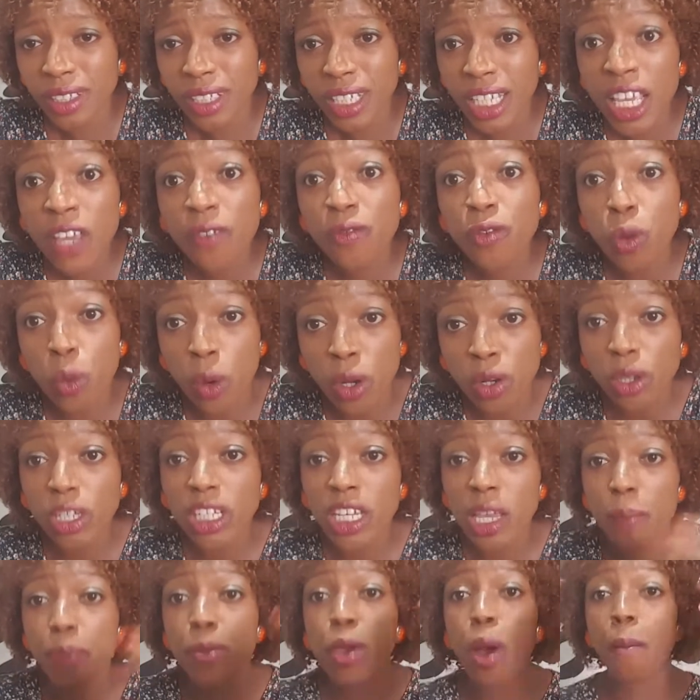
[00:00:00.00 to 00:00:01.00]
If you want to
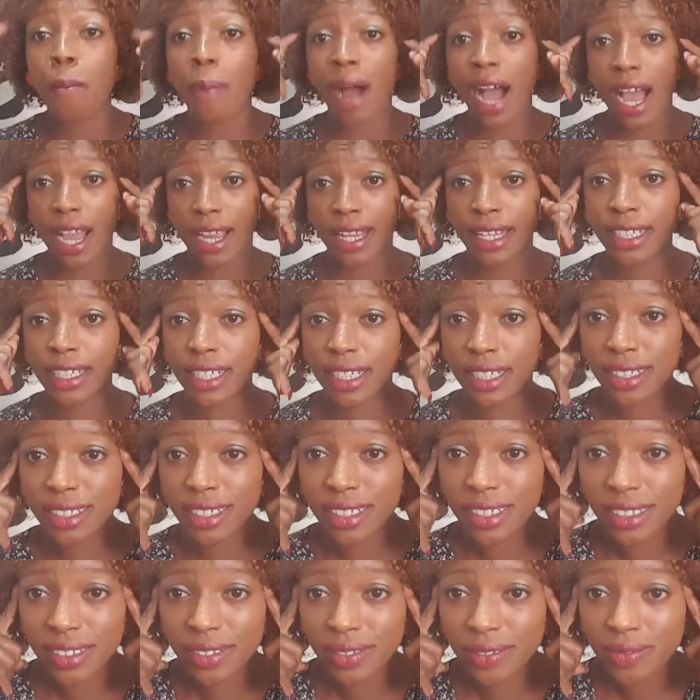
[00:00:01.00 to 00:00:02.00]
keep your mind,
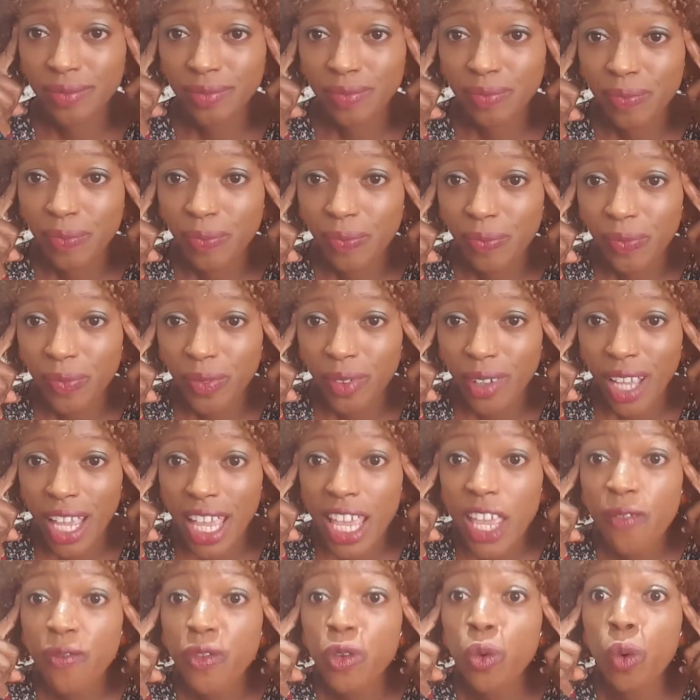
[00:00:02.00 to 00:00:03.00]

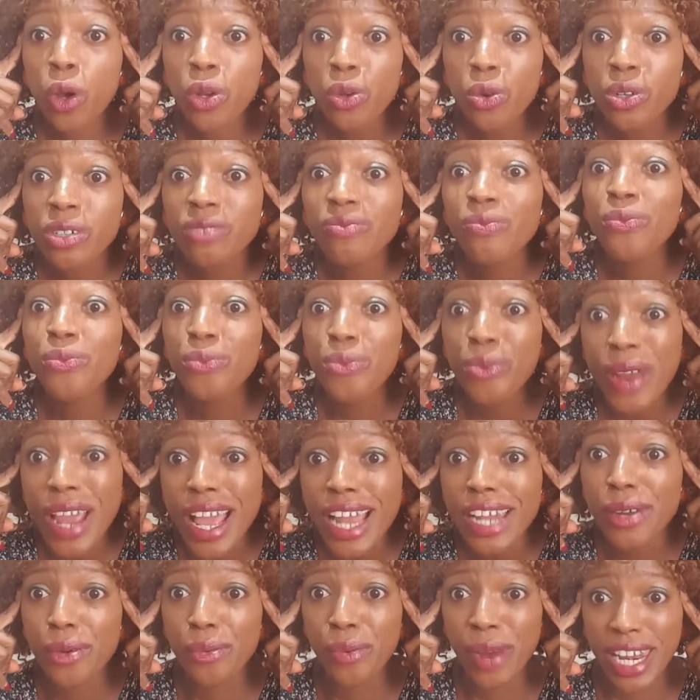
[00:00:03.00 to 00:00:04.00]
if you want to
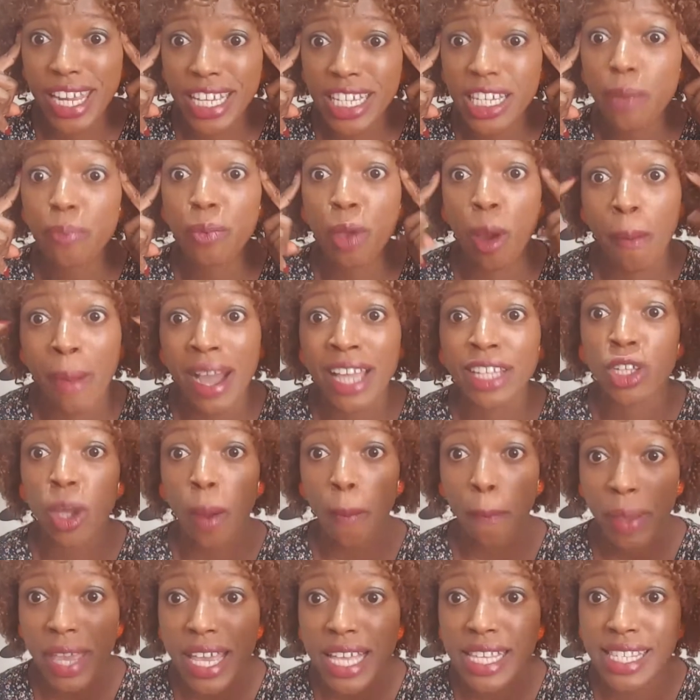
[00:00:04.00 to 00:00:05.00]
really, really keep your mind, your
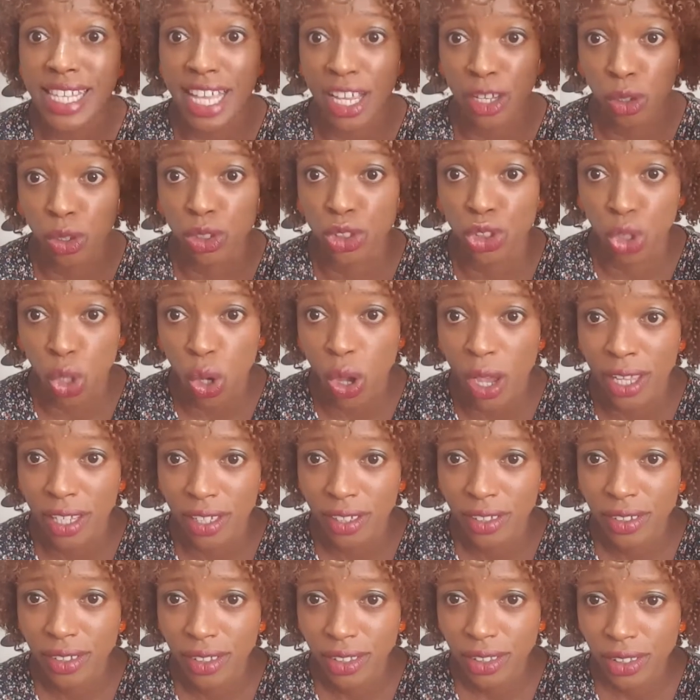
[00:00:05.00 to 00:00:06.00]
peace and your joy,
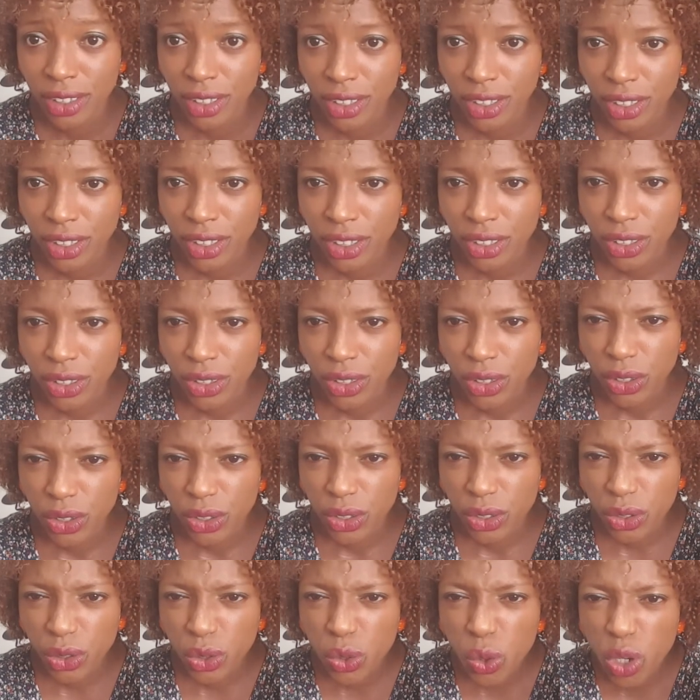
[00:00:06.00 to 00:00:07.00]

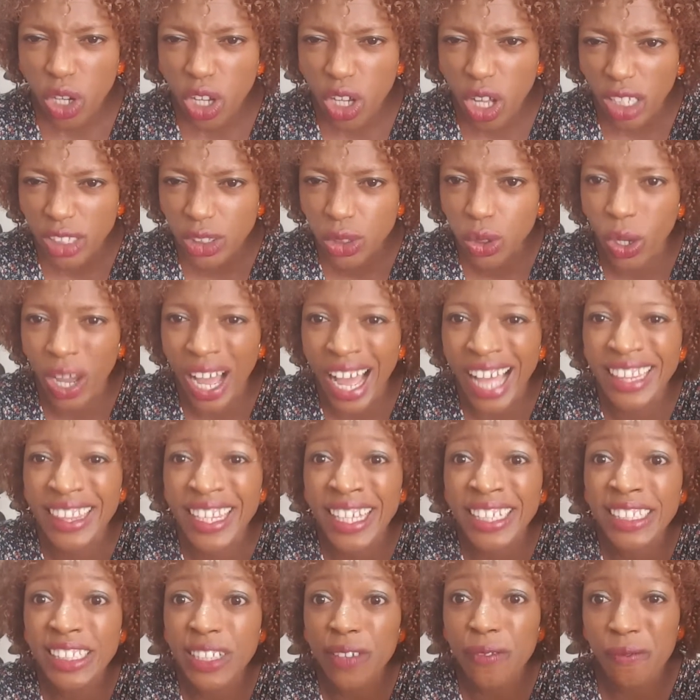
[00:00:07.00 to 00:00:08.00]
you got to
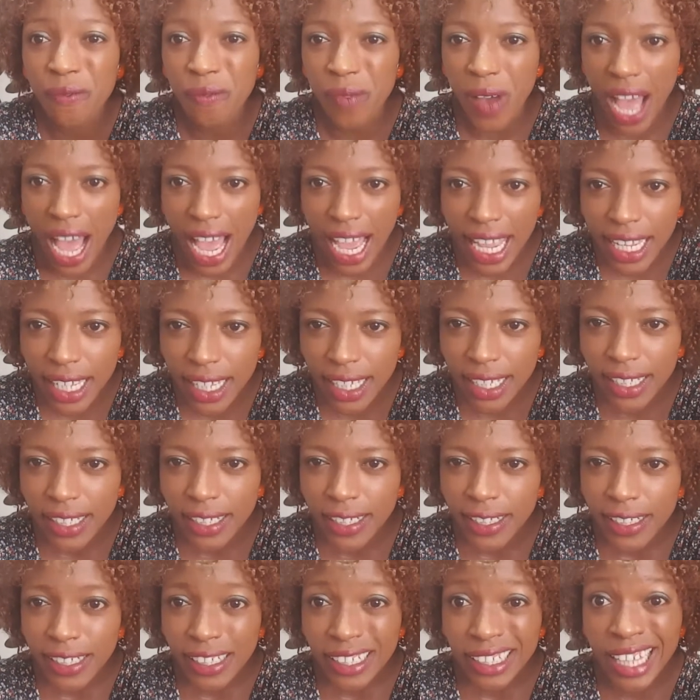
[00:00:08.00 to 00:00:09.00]
identify
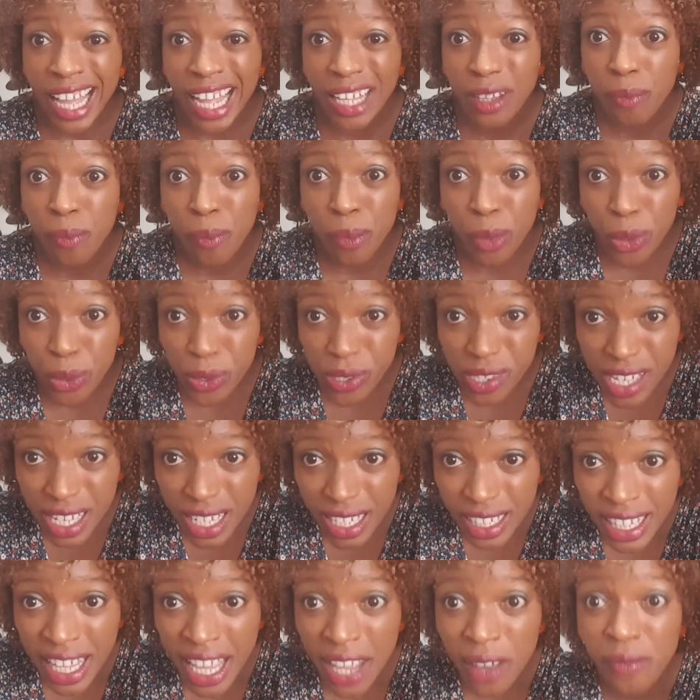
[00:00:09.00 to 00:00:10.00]
that
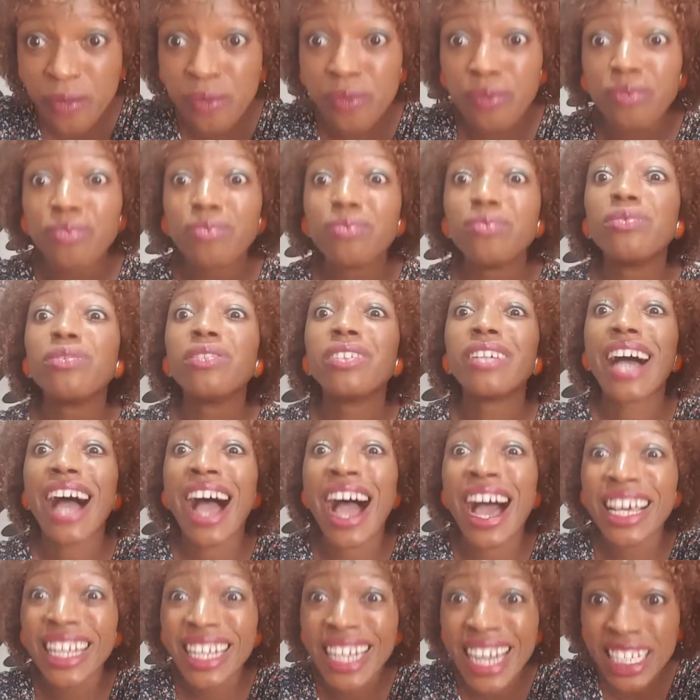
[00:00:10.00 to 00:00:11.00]
music they've
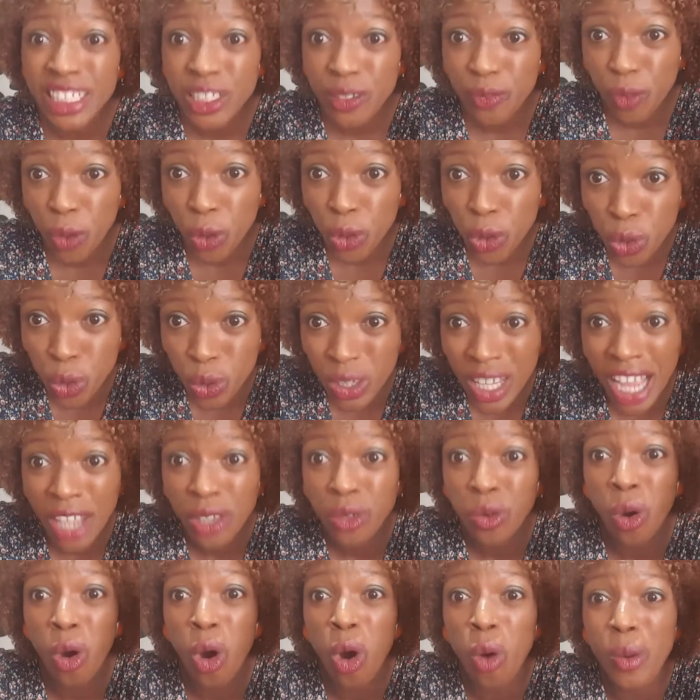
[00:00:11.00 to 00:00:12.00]
arranged for you that
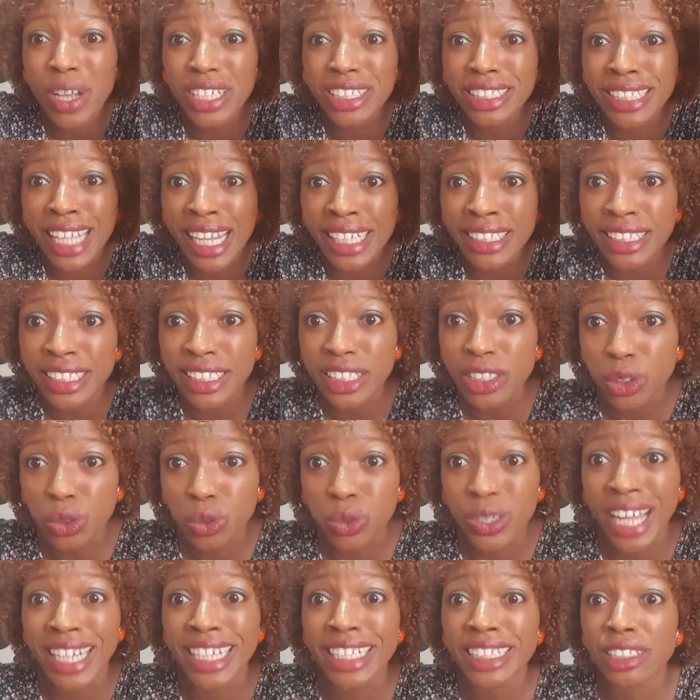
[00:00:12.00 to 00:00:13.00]
you're always dancing to,
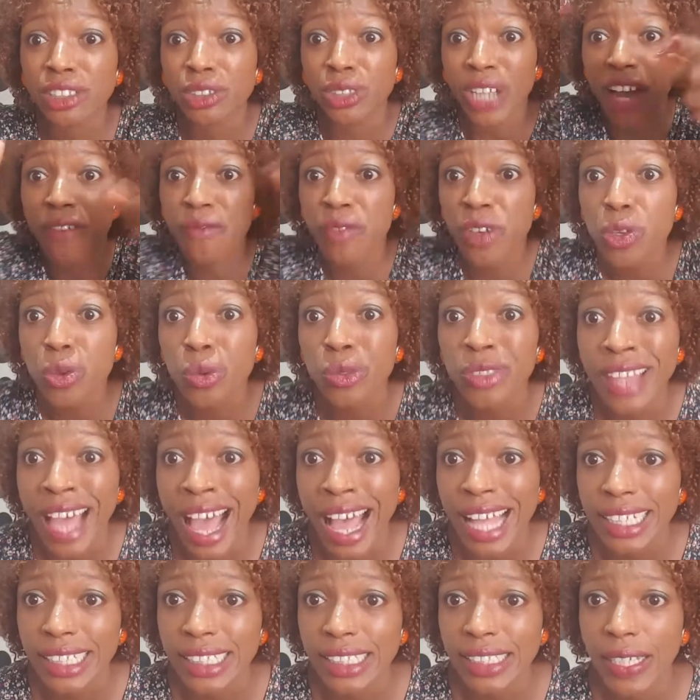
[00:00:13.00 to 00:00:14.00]
that is driving you
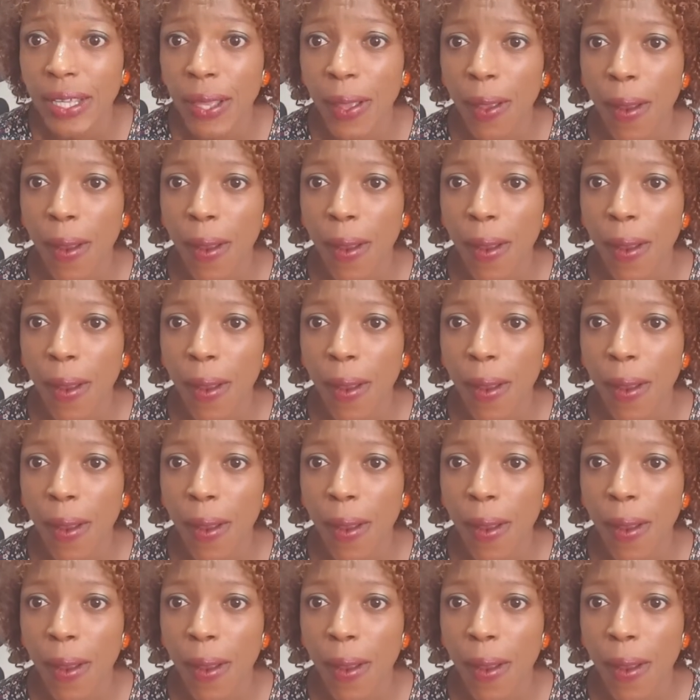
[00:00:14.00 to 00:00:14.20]
nuts.